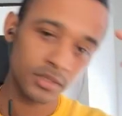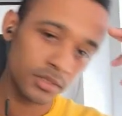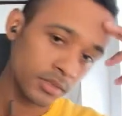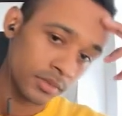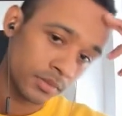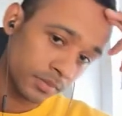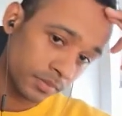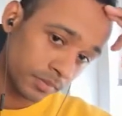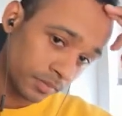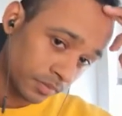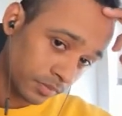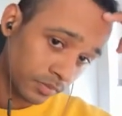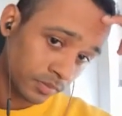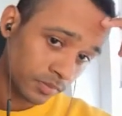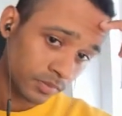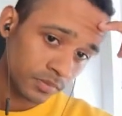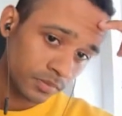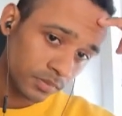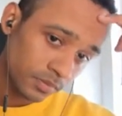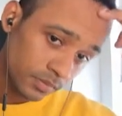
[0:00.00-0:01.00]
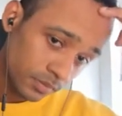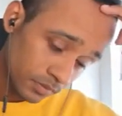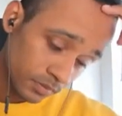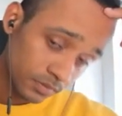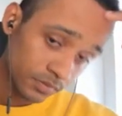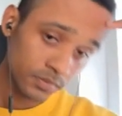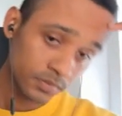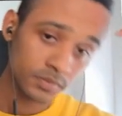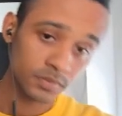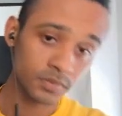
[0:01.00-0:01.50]

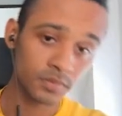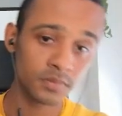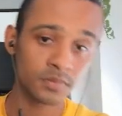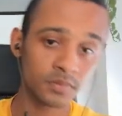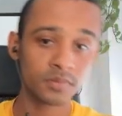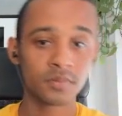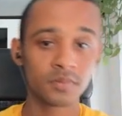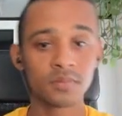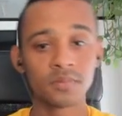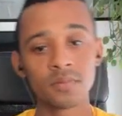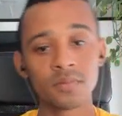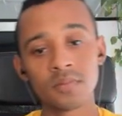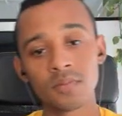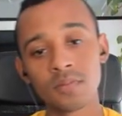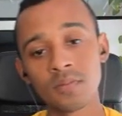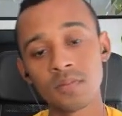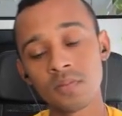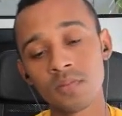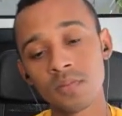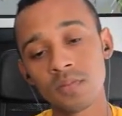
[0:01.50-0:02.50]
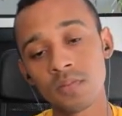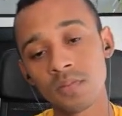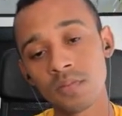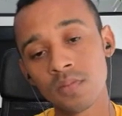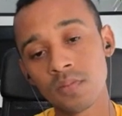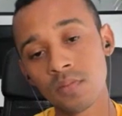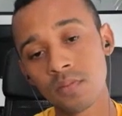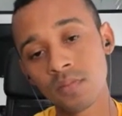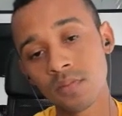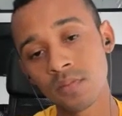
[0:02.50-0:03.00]

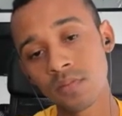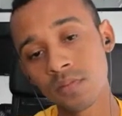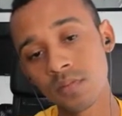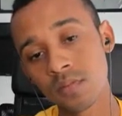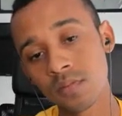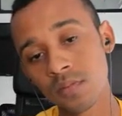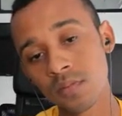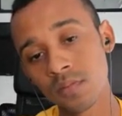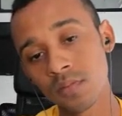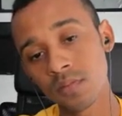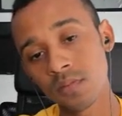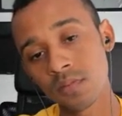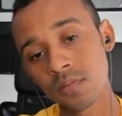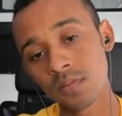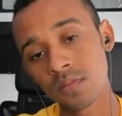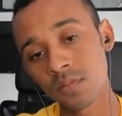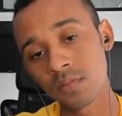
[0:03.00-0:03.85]
The person shown says nothing.